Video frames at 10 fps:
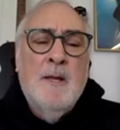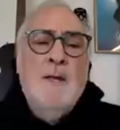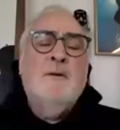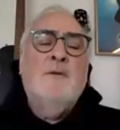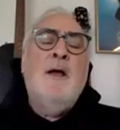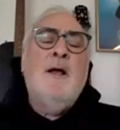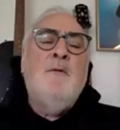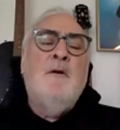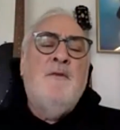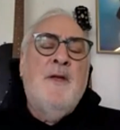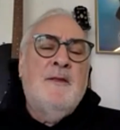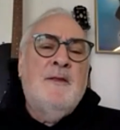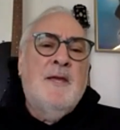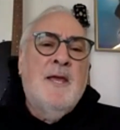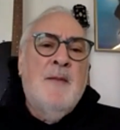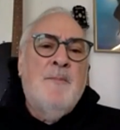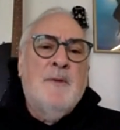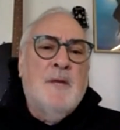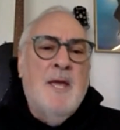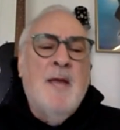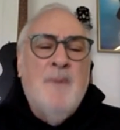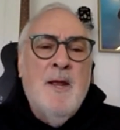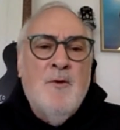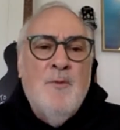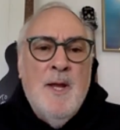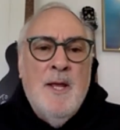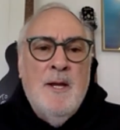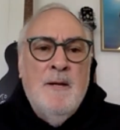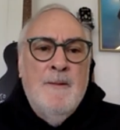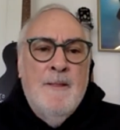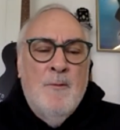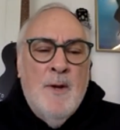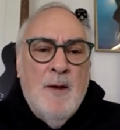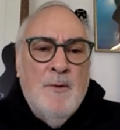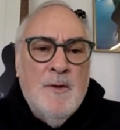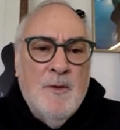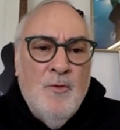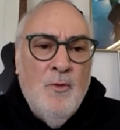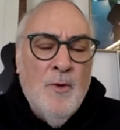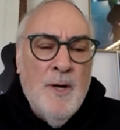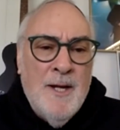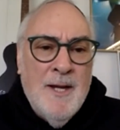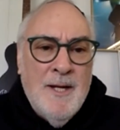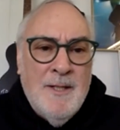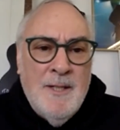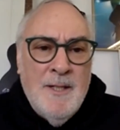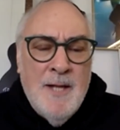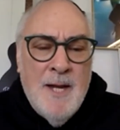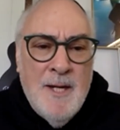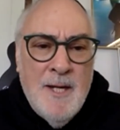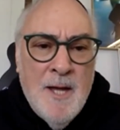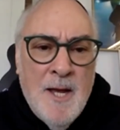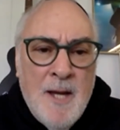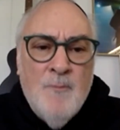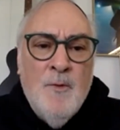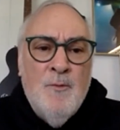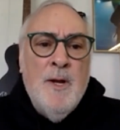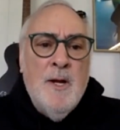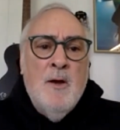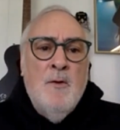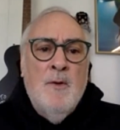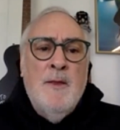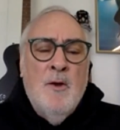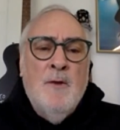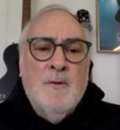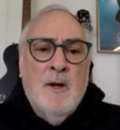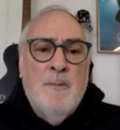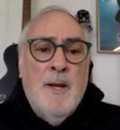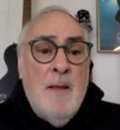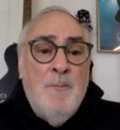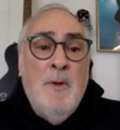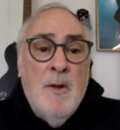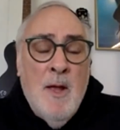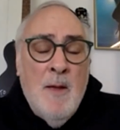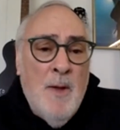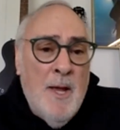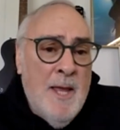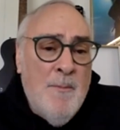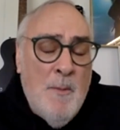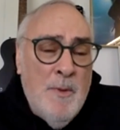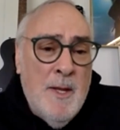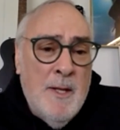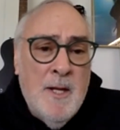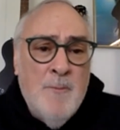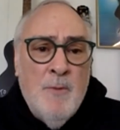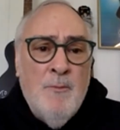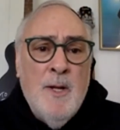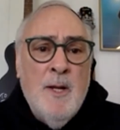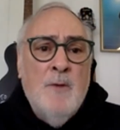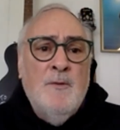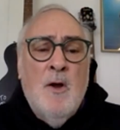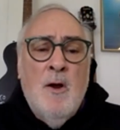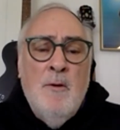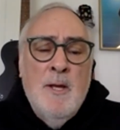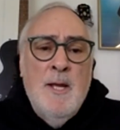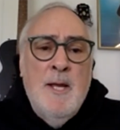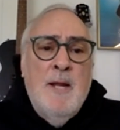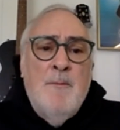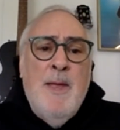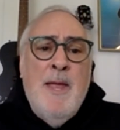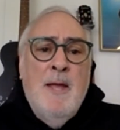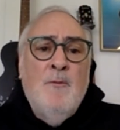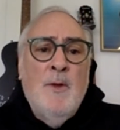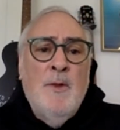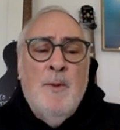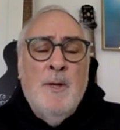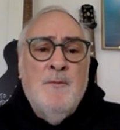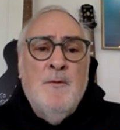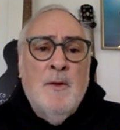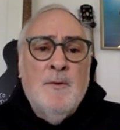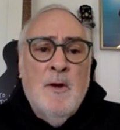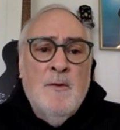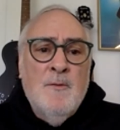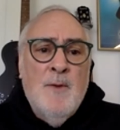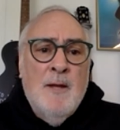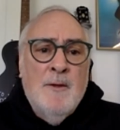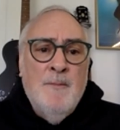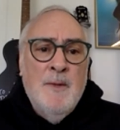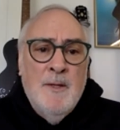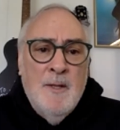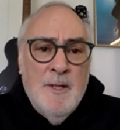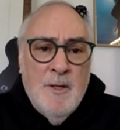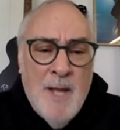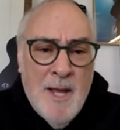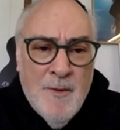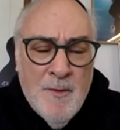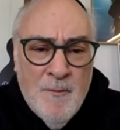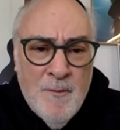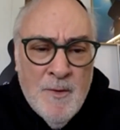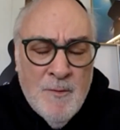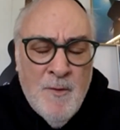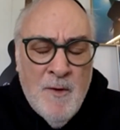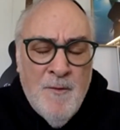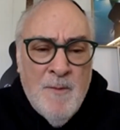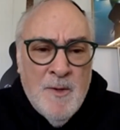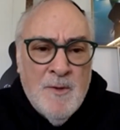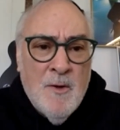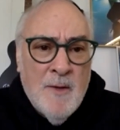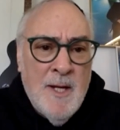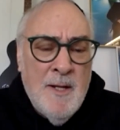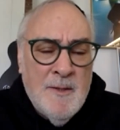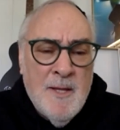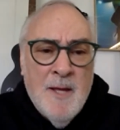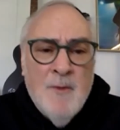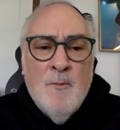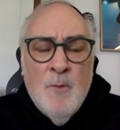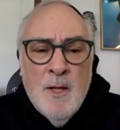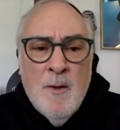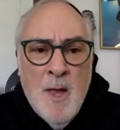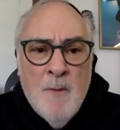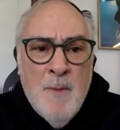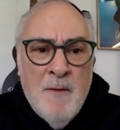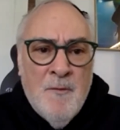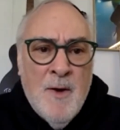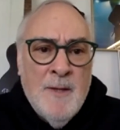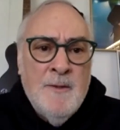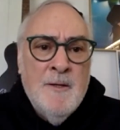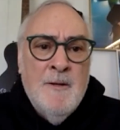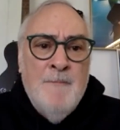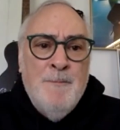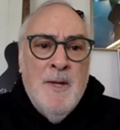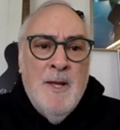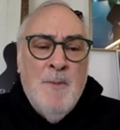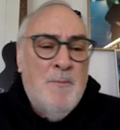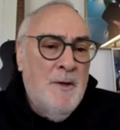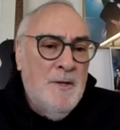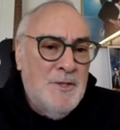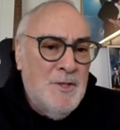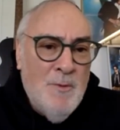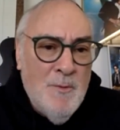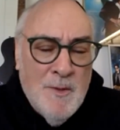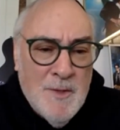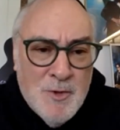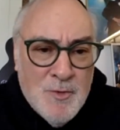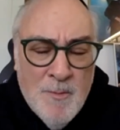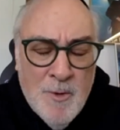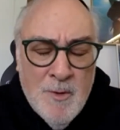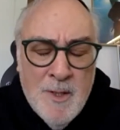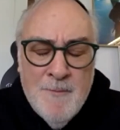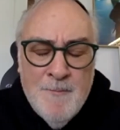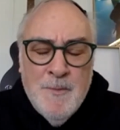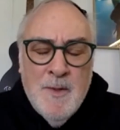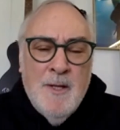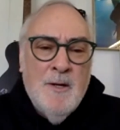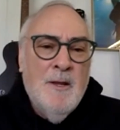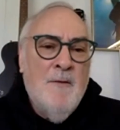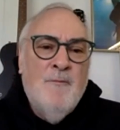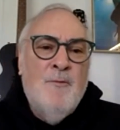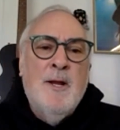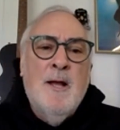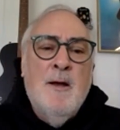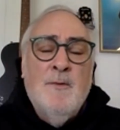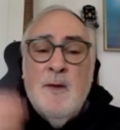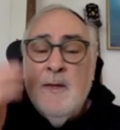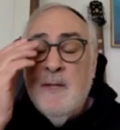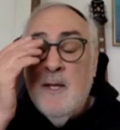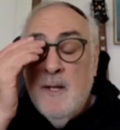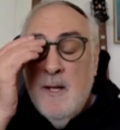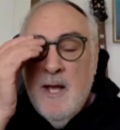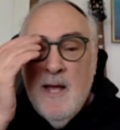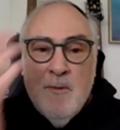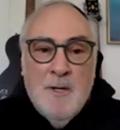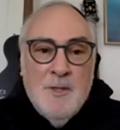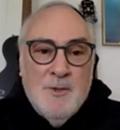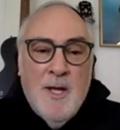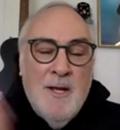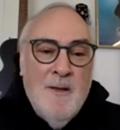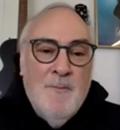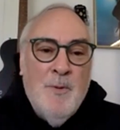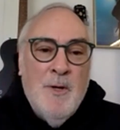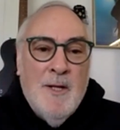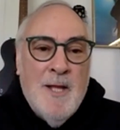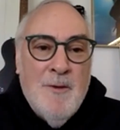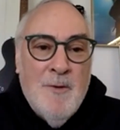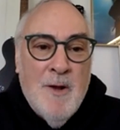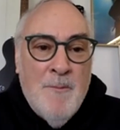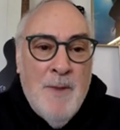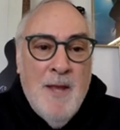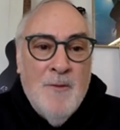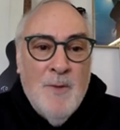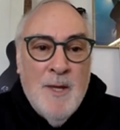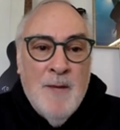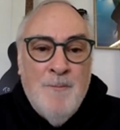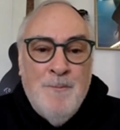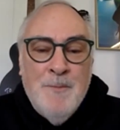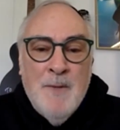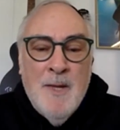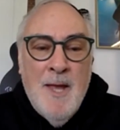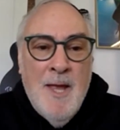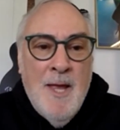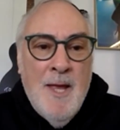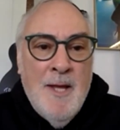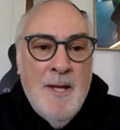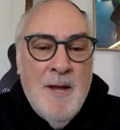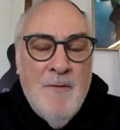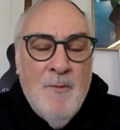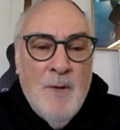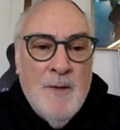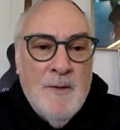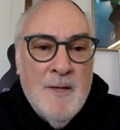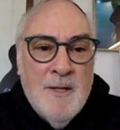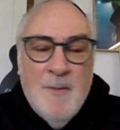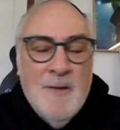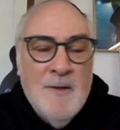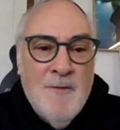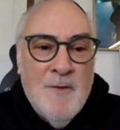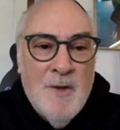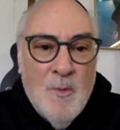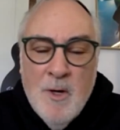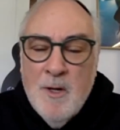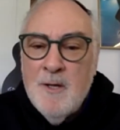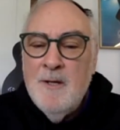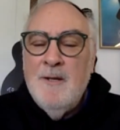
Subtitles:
So Rock and Roll Fantasy Camp is a camp that I created when I was on tour in 1989 with Ringo and the All Star Band. I came up with the idea to put Ringo Starr in a band with a bunch of All Stars around him. He had his very famous song that he sang with a little help, my friends. And my brother Joey was the drummer, and loved Ringo. So I said I'm going to try to put together a band with him. And everyone said to me it's never going to work.